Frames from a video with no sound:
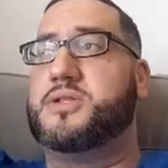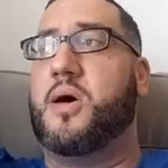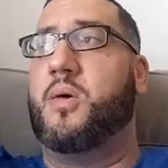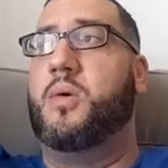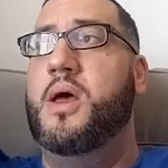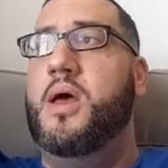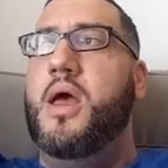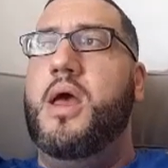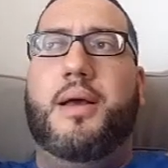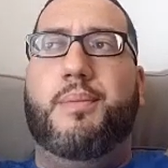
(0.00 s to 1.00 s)
So
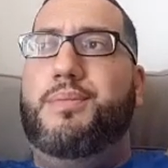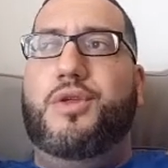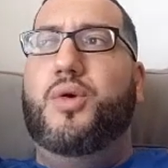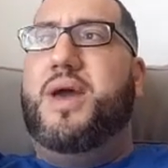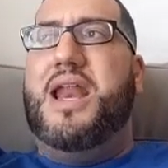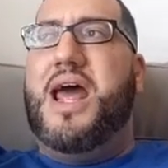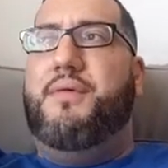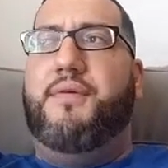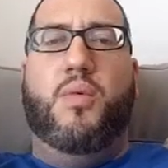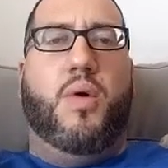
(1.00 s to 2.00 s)
you get
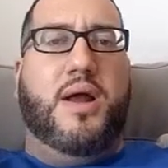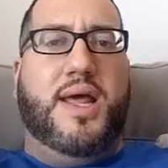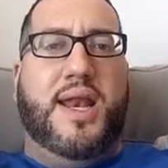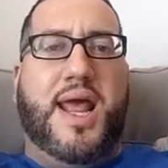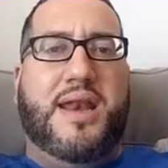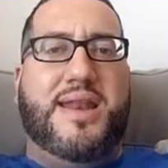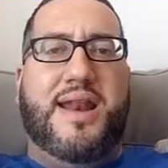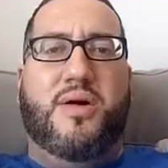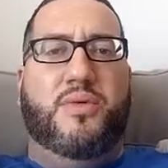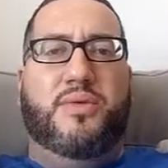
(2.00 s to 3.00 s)
everyone, and they
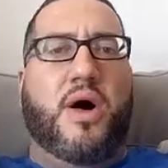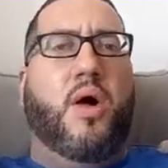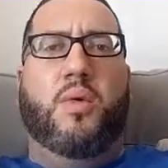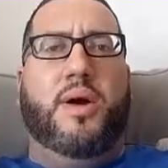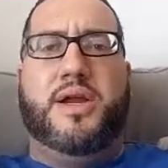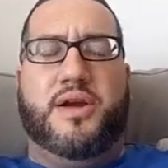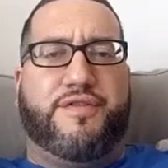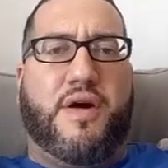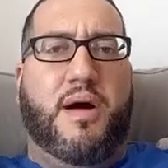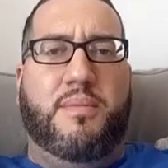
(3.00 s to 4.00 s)
don't know where you're
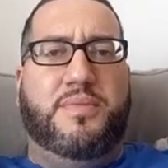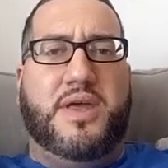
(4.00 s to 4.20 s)
from.